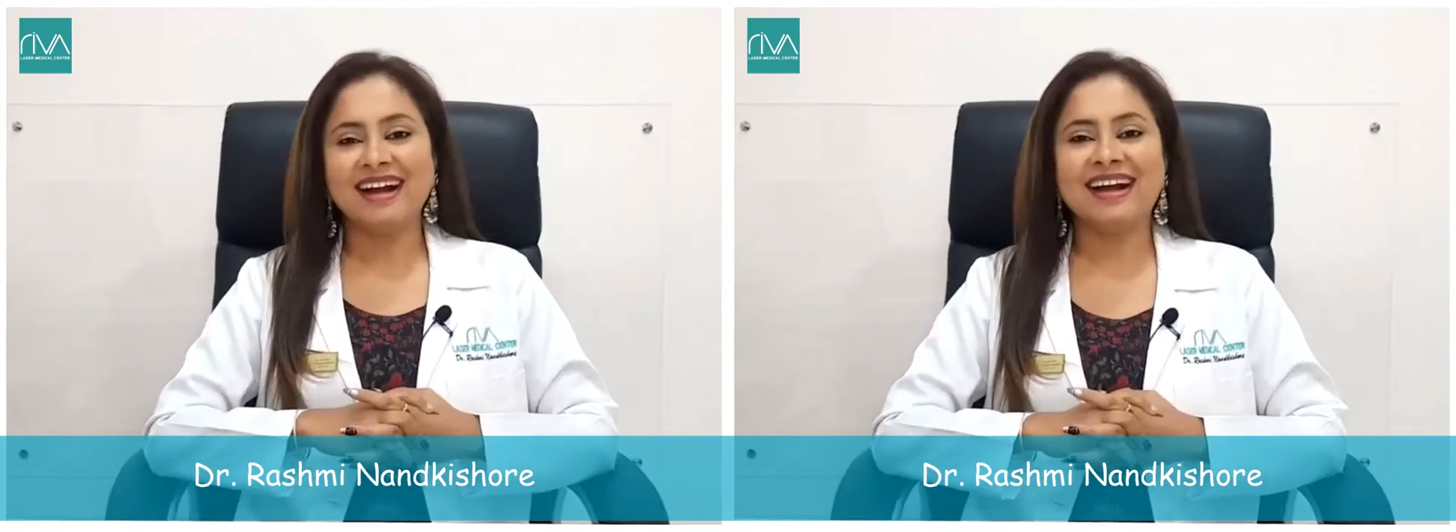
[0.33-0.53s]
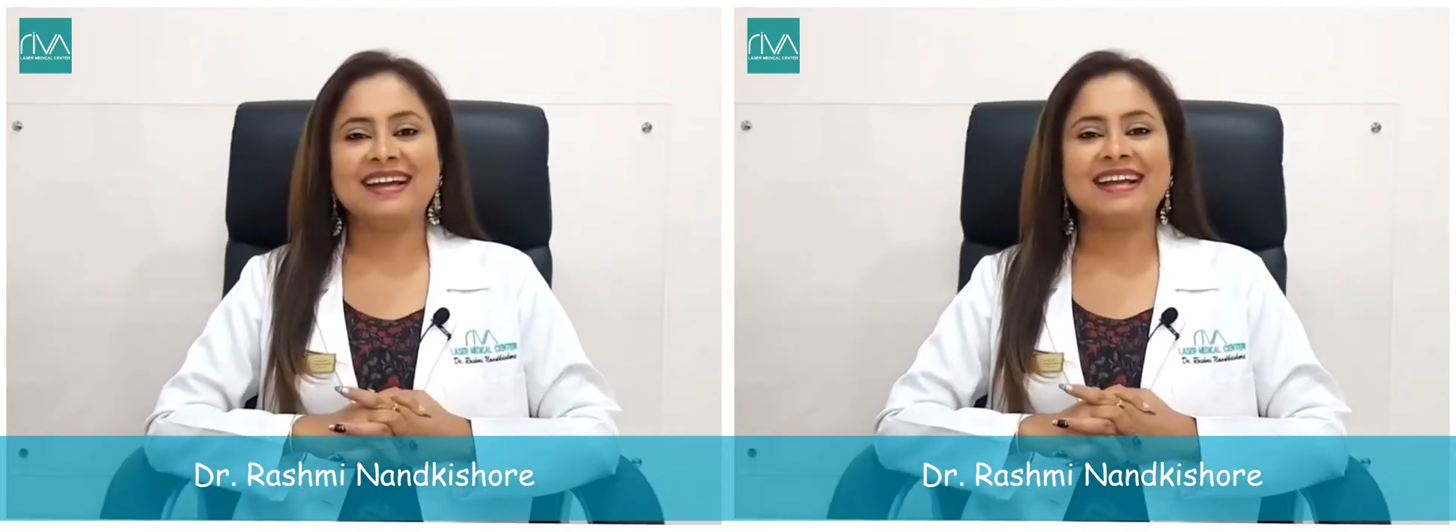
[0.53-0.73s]

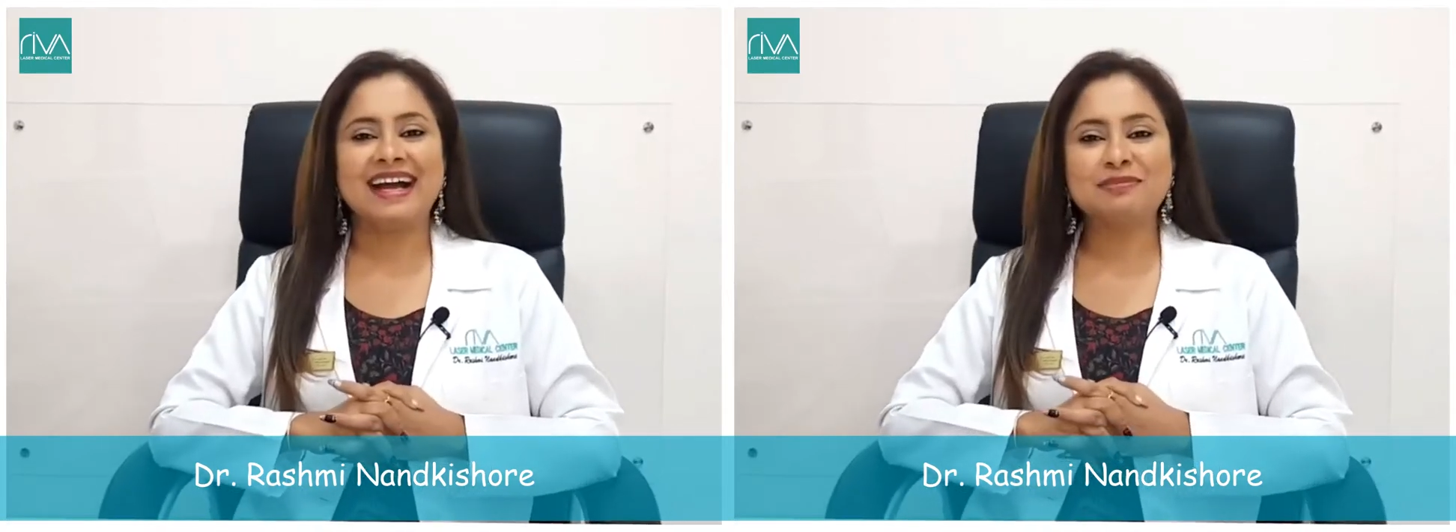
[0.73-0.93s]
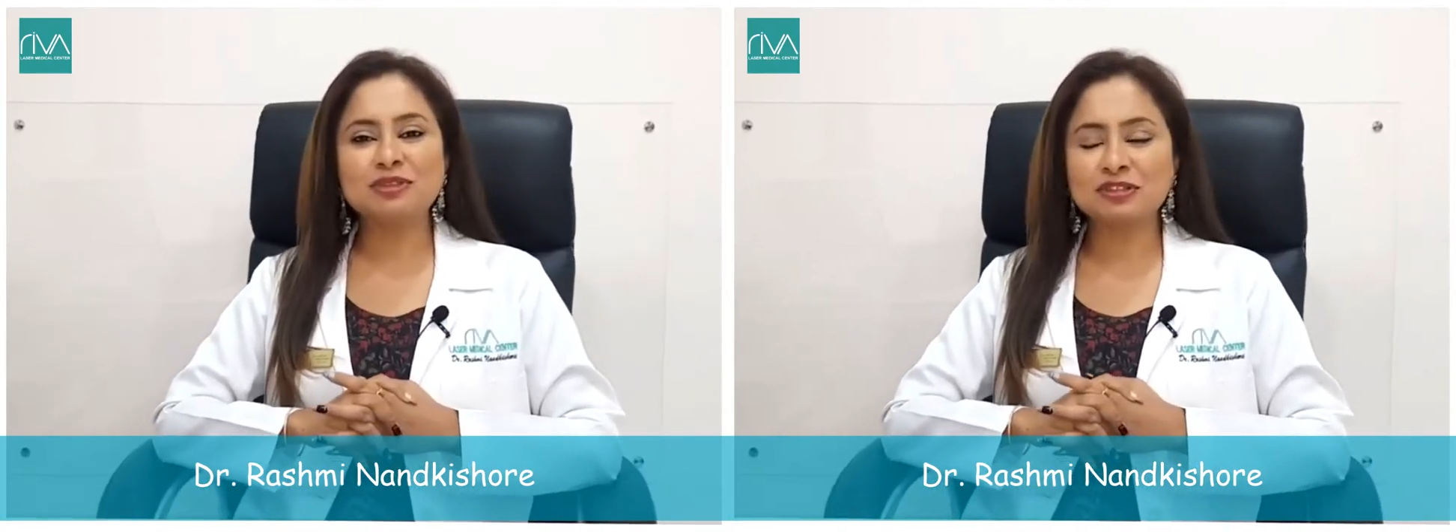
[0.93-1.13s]
Hi,
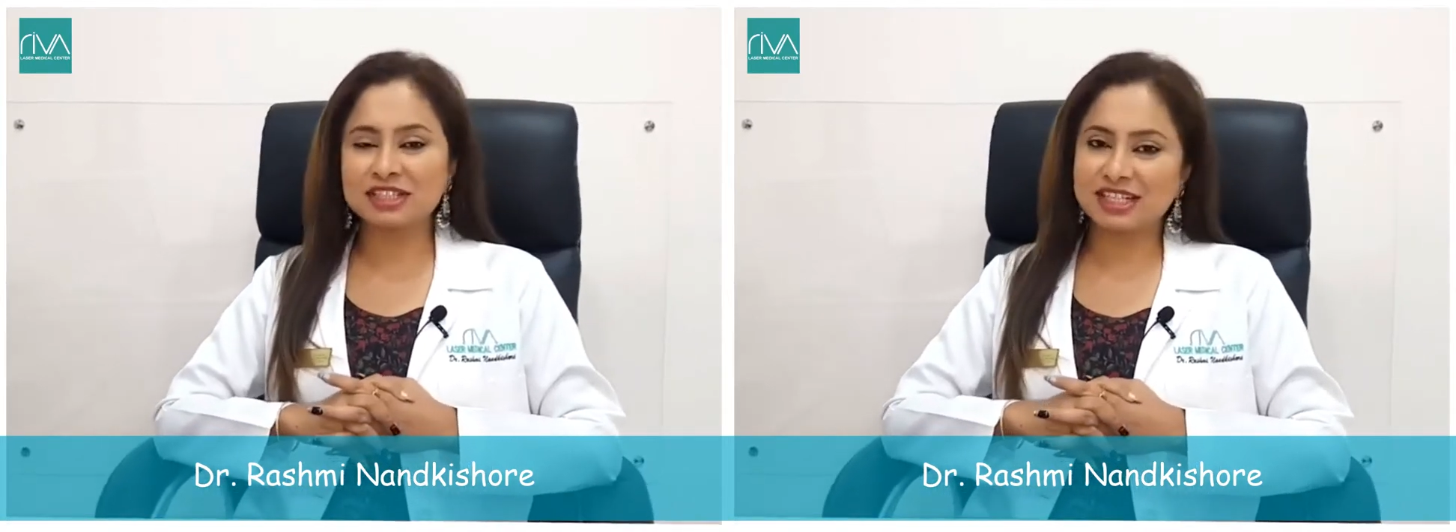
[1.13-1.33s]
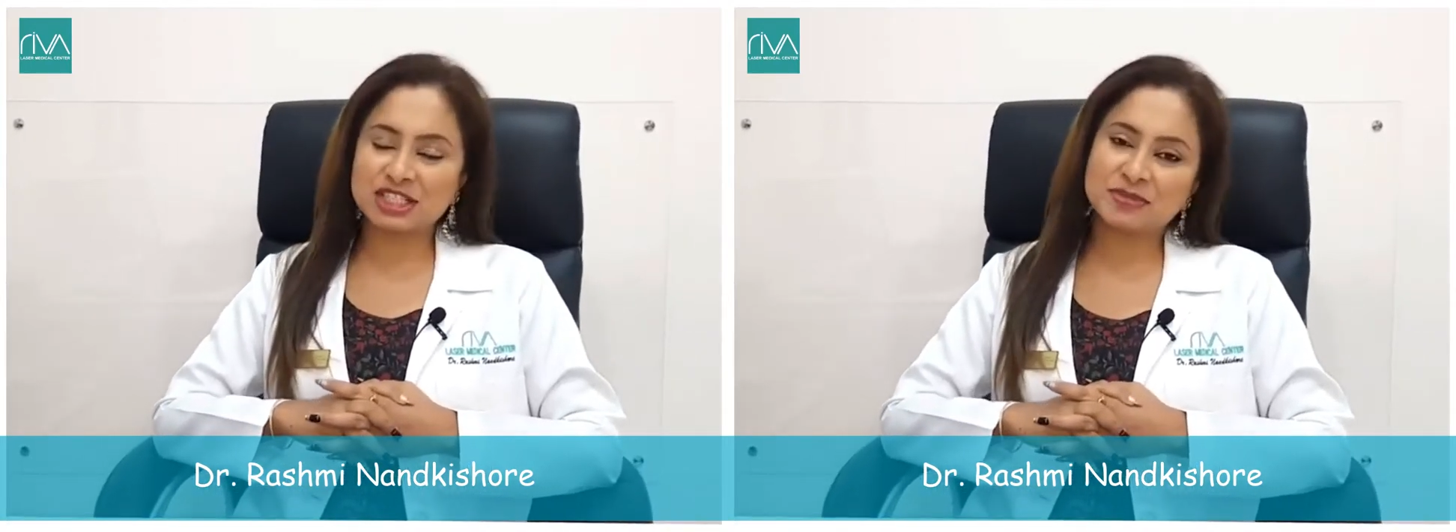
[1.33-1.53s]
I'm
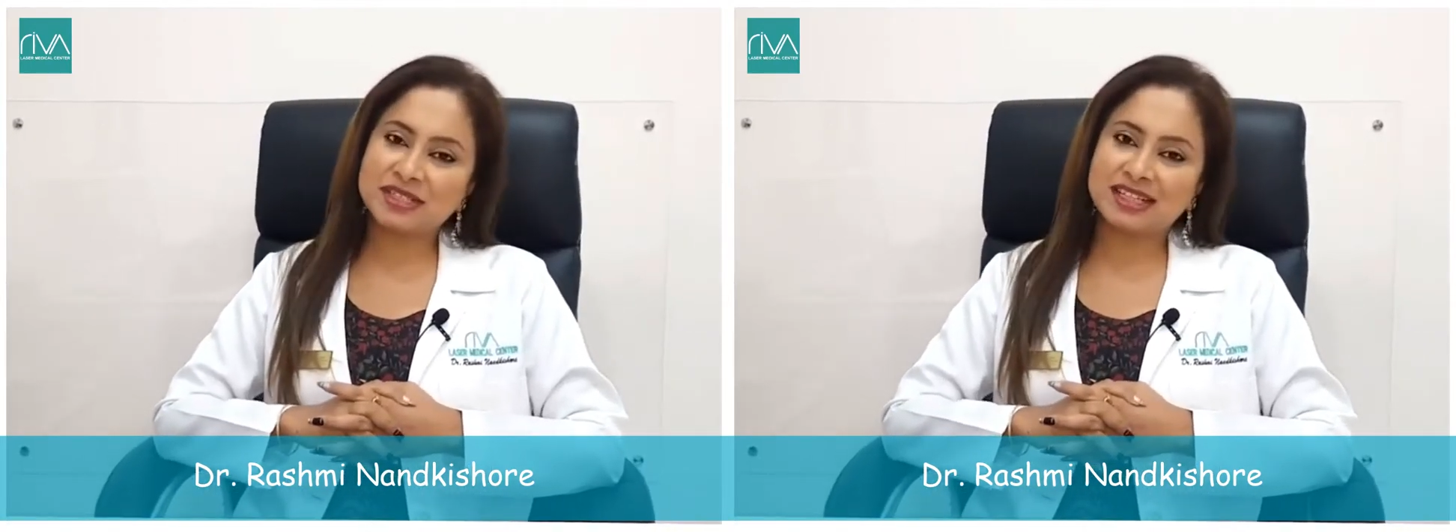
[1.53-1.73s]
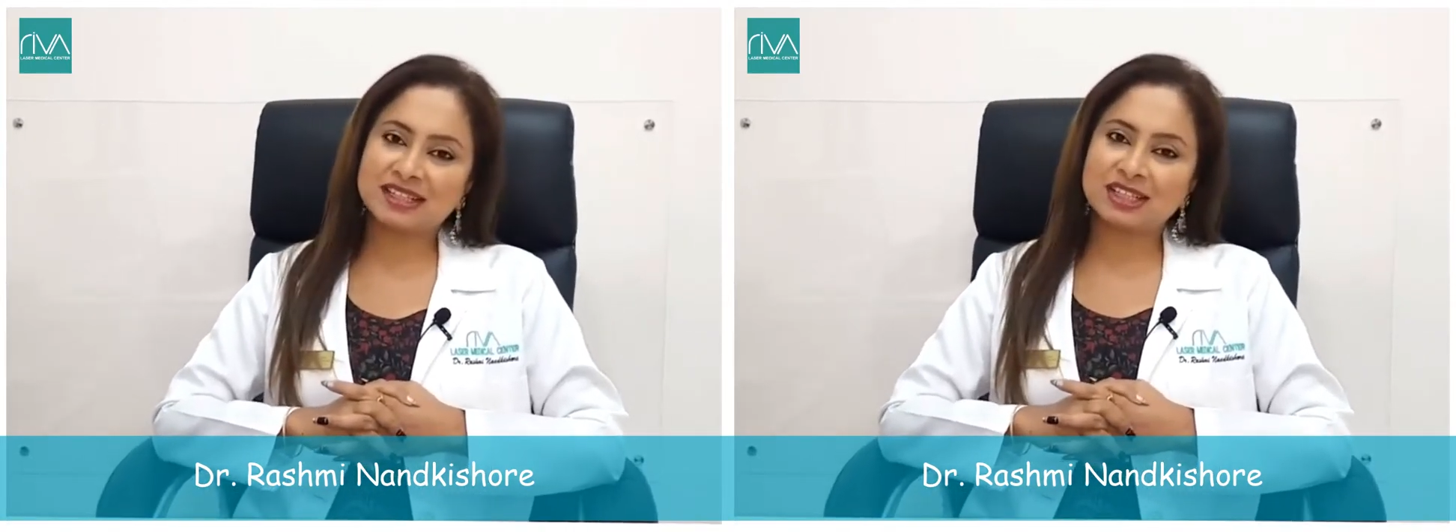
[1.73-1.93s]
Dr.
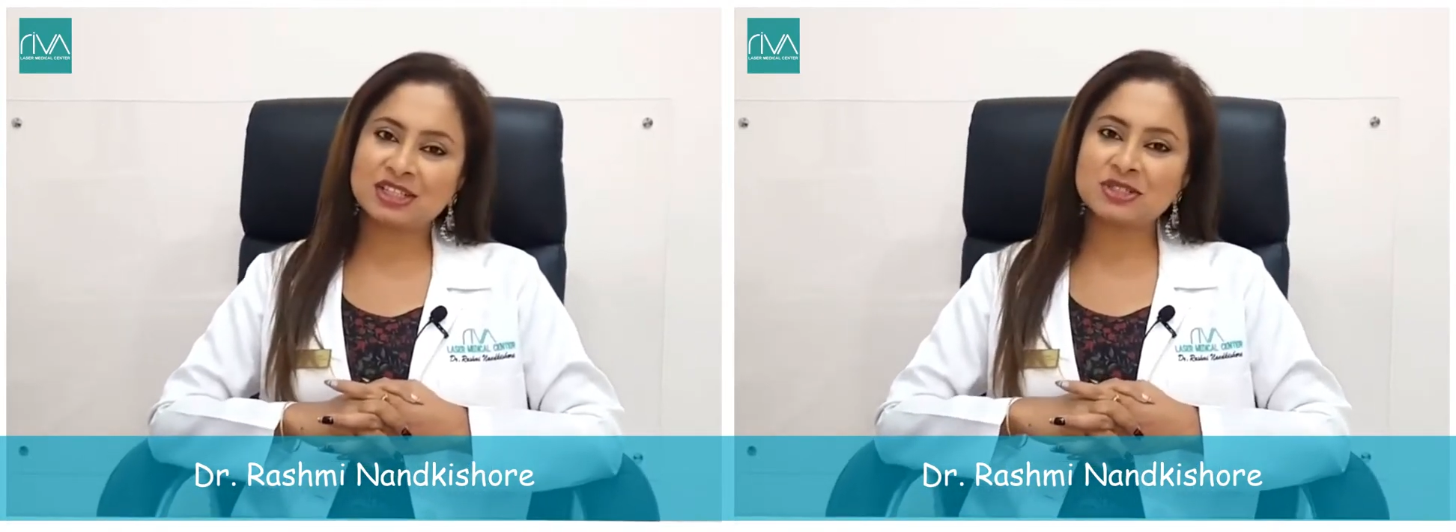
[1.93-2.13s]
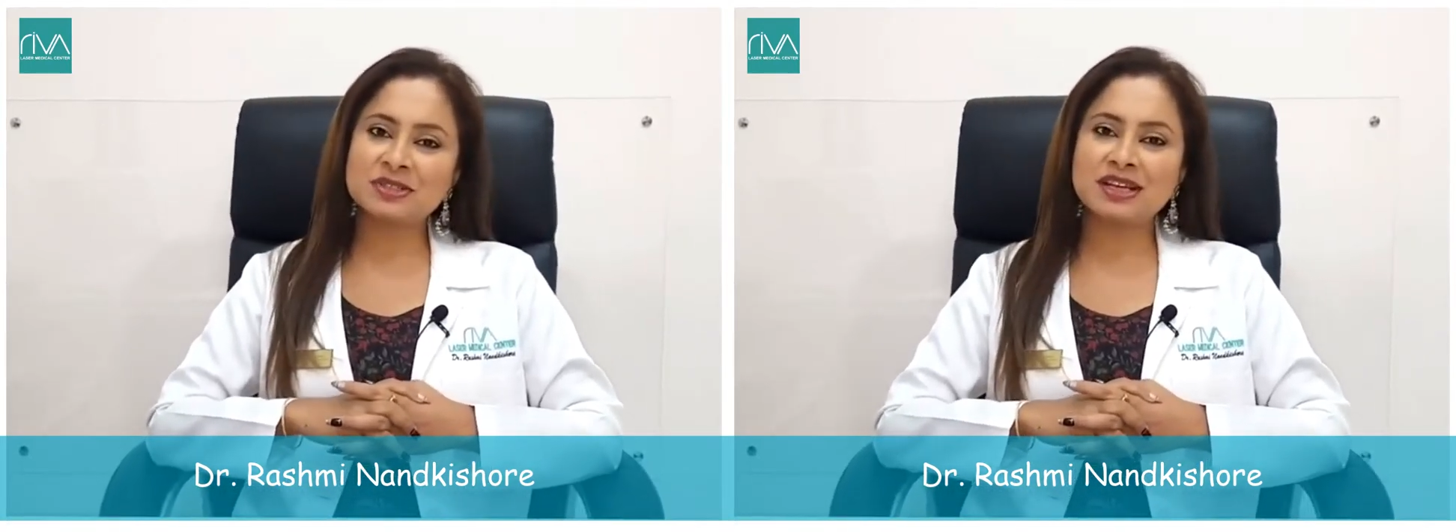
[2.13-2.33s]
Rashmi
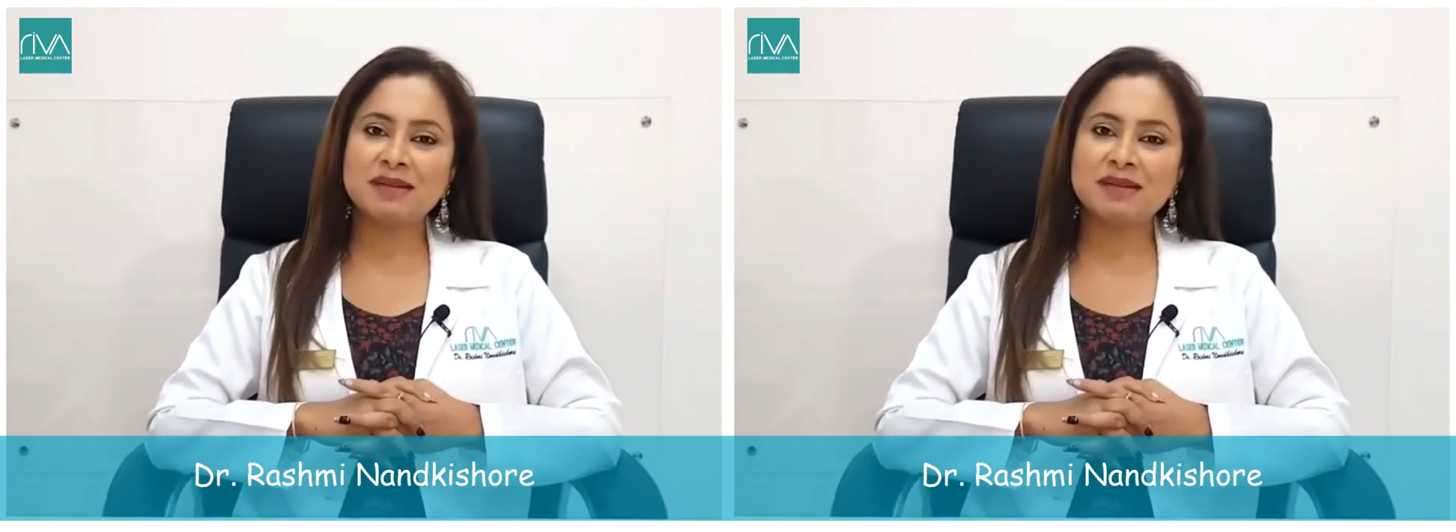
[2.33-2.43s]
Nandkishore.